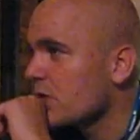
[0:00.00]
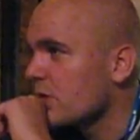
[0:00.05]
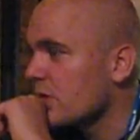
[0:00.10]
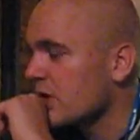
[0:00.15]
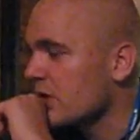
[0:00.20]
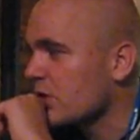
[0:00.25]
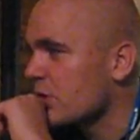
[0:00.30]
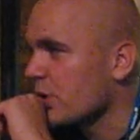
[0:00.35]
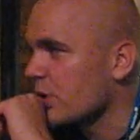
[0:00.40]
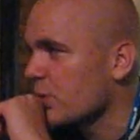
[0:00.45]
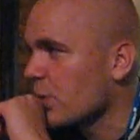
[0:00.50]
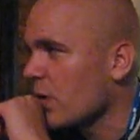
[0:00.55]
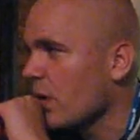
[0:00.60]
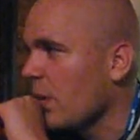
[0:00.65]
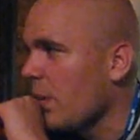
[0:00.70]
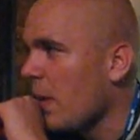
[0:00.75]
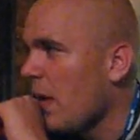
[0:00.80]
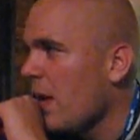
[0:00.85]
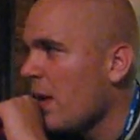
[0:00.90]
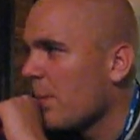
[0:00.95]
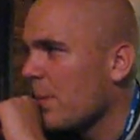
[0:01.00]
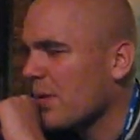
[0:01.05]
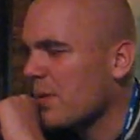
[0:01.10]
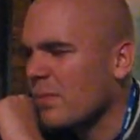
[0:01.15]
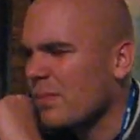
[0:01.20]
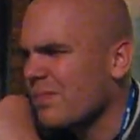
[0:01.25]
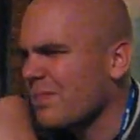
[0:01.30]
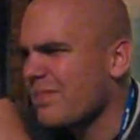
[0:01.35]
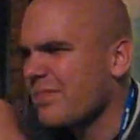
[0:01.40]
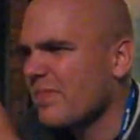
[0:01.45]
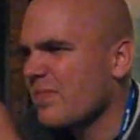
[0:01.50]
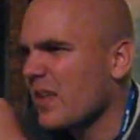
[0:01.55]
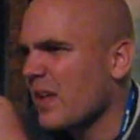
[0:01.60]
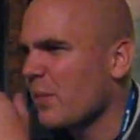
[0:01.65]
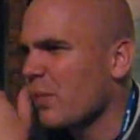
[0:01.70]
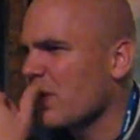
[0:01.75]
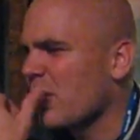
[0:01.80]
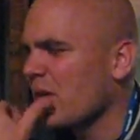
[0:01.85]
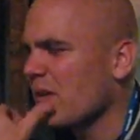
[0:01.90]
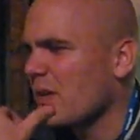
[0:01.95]
this too as well. But
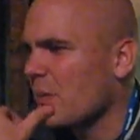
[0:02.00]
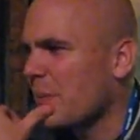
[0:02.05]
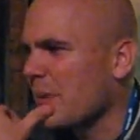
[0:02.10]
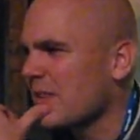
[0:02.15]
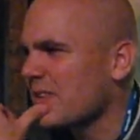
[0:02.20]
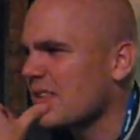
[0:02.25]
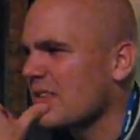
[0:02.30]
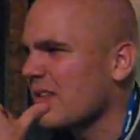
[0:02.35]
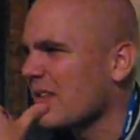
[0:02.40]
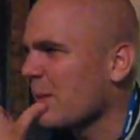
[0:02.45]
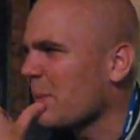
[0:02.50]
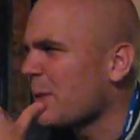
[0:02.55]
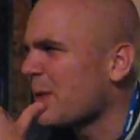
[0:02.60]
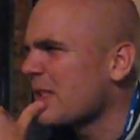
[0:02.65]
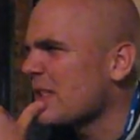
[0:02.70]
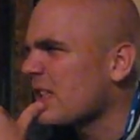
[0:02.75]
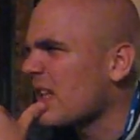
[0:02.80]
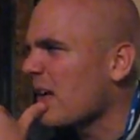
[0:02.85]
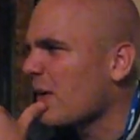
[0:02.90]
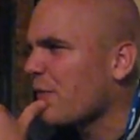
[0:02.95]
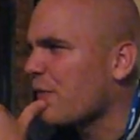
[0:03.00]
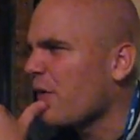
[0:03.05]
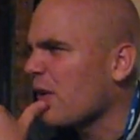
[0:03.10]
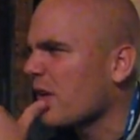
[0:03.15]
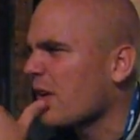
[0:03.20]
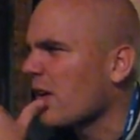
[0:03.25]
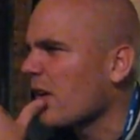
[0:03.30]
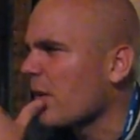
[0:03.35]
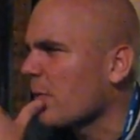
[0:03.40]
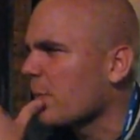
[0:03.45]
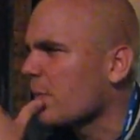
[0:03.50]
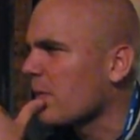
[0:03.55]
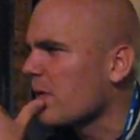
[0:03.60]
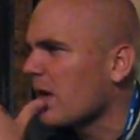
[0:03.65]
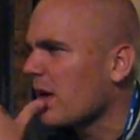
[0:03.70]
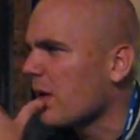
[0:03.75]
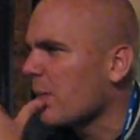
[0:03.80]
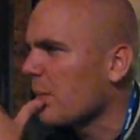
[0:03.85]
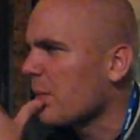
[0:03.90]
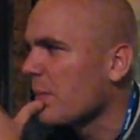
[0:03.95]
yeah, we got the pistol, and we just started fucking up the
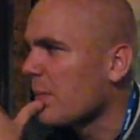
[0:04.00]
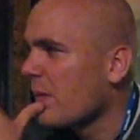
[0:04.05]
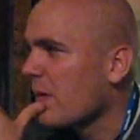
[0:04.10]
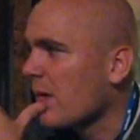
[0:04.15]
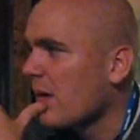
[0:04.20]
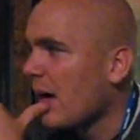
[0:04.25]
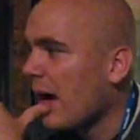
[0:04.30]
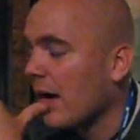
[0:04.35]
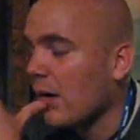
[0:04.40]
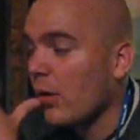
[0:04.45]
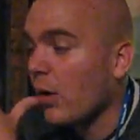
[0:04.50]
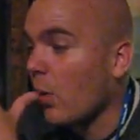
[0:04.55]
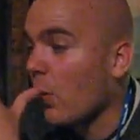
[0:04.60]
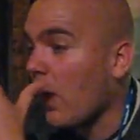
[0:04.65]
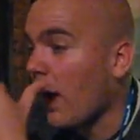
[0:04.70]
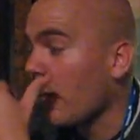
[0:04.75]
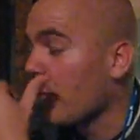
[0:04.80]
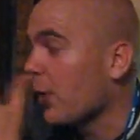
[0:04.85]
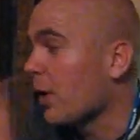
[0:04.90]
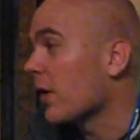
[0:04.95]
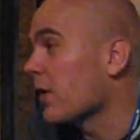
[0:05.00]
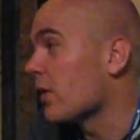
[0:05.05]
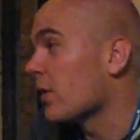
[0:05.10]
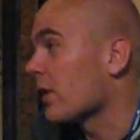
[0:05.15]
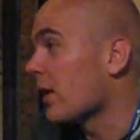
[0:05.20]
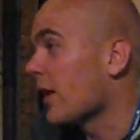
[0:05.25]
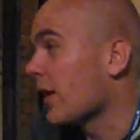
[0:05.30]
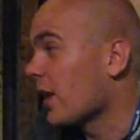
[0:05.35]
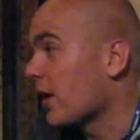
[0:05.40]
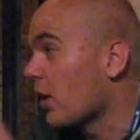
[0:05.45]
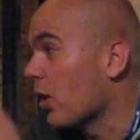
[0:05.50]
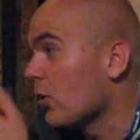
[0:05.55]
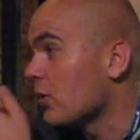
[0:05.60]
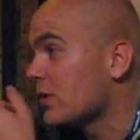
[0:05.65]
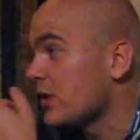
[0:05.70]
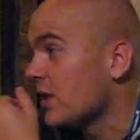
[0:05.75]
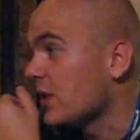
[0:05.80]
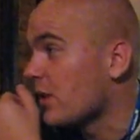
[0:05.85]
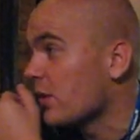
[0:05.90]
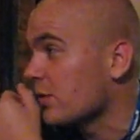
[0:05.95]
game. I don't know why. We got the
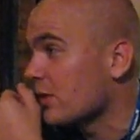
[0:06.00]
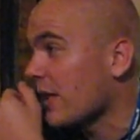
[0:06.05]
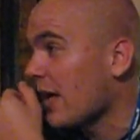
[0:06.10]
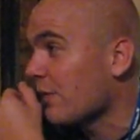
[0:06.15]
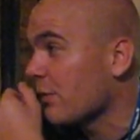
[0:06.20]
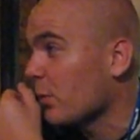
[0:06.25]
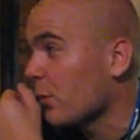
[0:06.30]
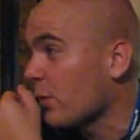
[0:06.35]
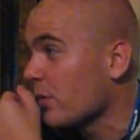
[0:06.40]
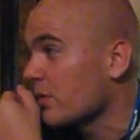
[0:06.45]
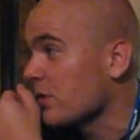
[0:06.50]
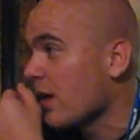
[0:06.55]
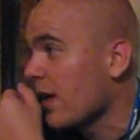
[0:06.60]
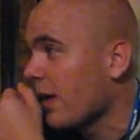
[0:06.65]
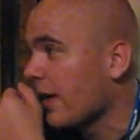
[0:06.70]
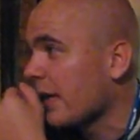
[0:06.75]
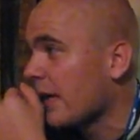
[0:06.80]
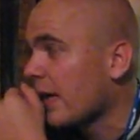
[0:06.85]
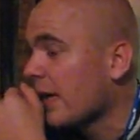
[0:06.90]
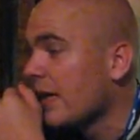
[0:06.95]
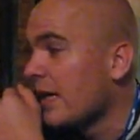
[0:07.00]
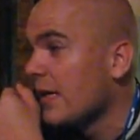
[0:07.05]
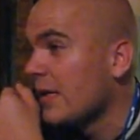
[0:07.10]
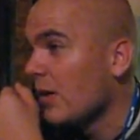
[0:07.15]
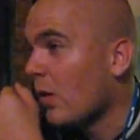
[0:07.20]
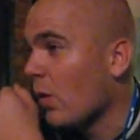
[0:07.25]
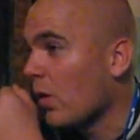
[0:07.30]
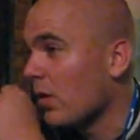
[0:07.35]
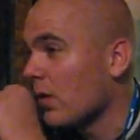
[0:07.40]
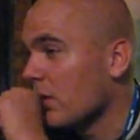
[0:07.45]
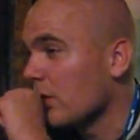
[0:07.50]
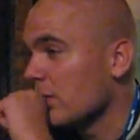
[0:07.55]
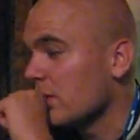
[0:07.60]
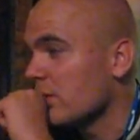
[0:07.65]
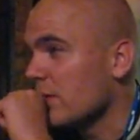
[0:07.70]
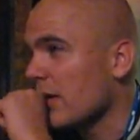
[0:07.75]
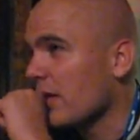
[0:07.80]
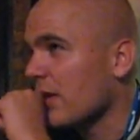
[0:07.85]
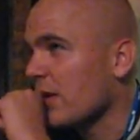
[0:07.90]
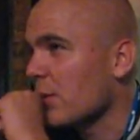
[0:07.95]
close ecos afterwards, like, or
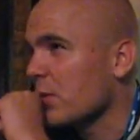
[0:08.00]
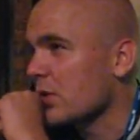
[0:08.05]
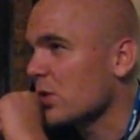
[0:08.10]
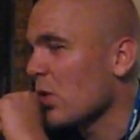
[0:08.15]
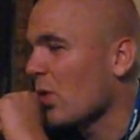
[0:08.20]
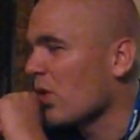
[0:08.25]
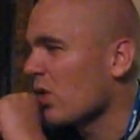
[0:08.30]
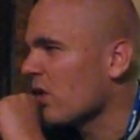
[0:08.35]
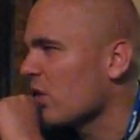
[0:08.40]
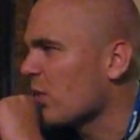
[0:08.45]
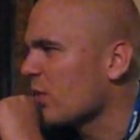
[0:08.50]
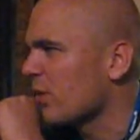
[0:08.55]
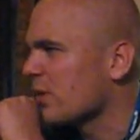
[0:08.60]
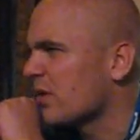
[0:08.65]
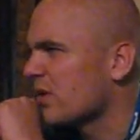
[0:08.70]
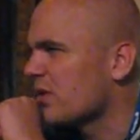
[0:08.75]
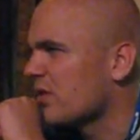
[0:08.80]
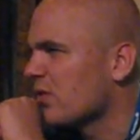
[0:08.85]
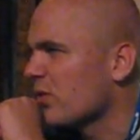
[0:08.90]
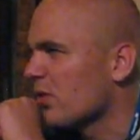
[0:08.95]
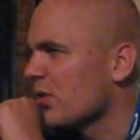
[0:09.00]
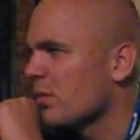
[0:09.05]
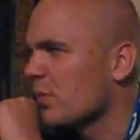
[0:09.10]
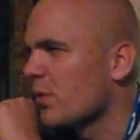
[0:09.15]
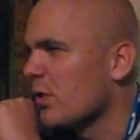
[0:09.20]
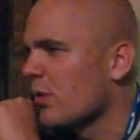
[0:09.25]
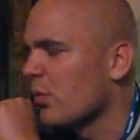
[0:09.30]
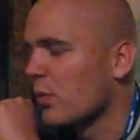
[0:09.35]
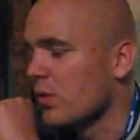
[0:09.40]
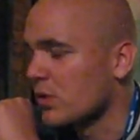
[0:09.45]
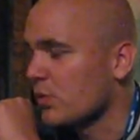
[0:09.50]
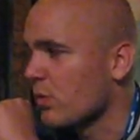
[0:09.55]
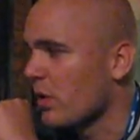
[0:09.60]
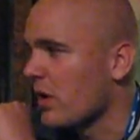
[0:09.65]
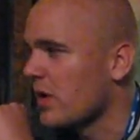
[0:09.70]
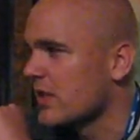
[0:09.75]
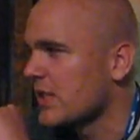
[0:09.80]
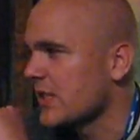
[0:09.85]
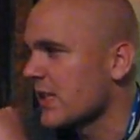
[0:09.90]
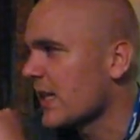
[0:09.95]
I think it was Orga was with me, who was
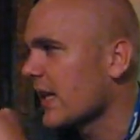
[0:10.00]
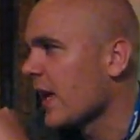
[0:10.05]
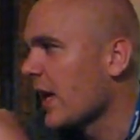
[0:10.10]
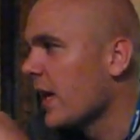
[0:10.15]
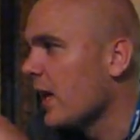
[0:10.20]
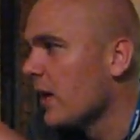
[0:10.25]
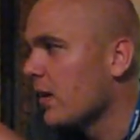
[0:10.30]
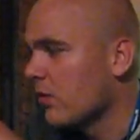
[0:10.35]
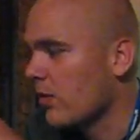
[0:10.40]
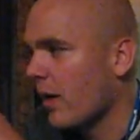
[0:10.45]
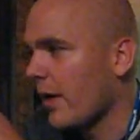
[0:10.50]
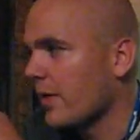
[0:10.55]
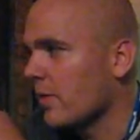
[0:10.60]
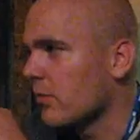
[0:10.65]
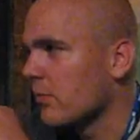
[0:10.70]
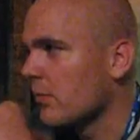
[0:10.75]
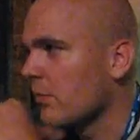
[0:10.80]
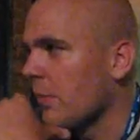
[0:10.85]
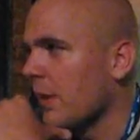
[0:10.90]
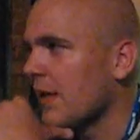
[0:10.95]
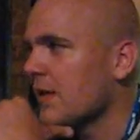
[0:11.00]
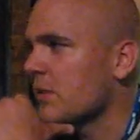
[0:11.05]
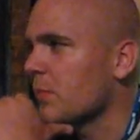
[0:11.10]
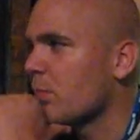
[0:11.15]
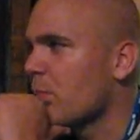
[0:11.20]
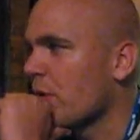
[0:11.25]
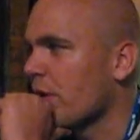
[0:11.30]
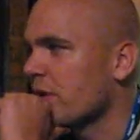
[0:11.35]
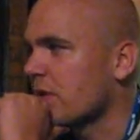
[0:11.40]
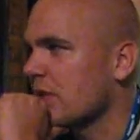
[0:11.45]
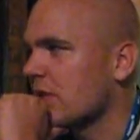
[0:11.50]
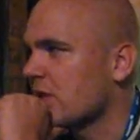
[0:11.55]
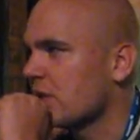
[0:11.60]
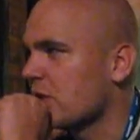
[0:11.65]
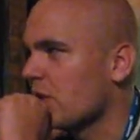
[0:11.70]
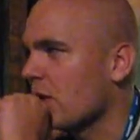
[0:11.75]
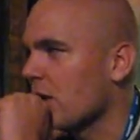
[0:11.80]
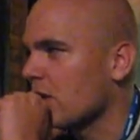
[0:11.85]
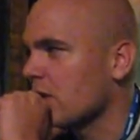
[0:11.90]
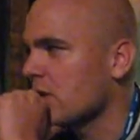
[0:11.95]
really sick, like made some pretty sick
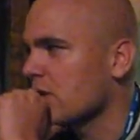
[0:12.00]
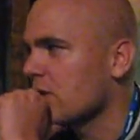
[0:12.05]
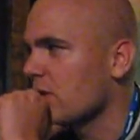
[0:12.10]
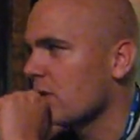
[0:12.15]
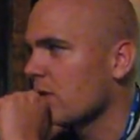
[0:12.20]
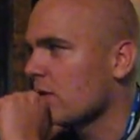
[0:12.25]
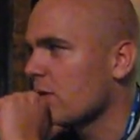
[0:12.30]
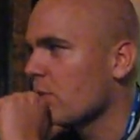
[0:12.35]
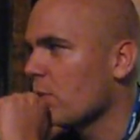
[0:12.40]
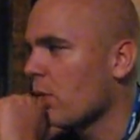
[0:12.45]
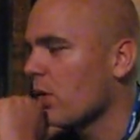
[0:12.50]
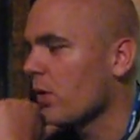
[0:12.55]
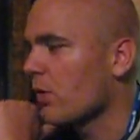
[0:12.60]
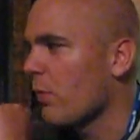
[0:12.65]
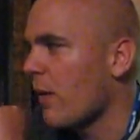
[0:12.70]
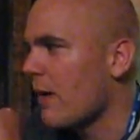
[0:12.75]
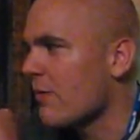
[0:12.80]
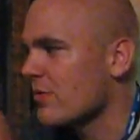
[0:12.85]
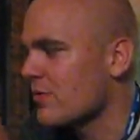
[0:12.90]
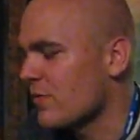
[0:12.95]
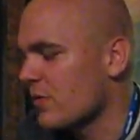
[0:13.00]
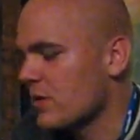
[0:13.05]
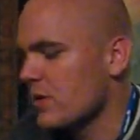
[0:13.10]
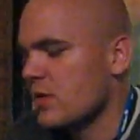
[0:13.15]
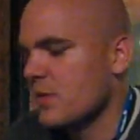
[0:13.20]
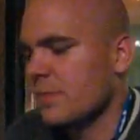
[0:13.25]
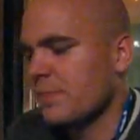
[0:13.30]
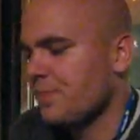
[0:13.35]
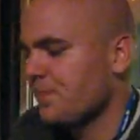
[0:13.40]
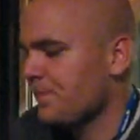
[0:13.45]
shots and won the rounds for us.